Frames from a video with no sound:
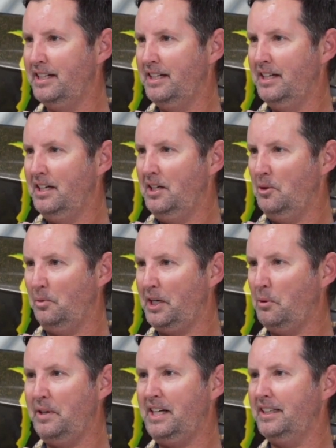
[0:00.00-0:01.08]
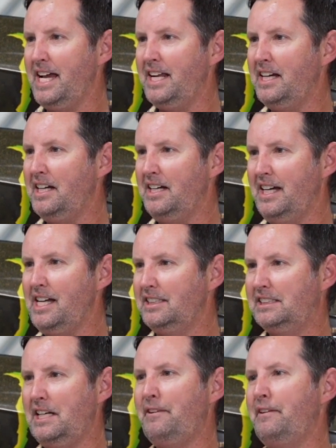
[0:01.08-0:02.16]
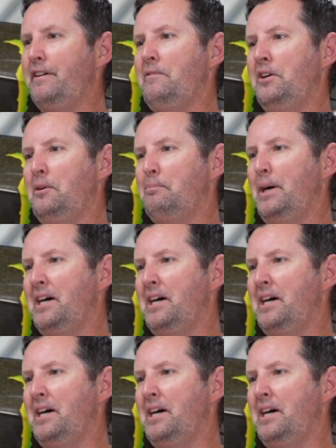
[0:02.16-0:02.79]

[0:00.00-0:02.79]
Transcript: Mm-hmm. When I won Atlanta, I got 7,500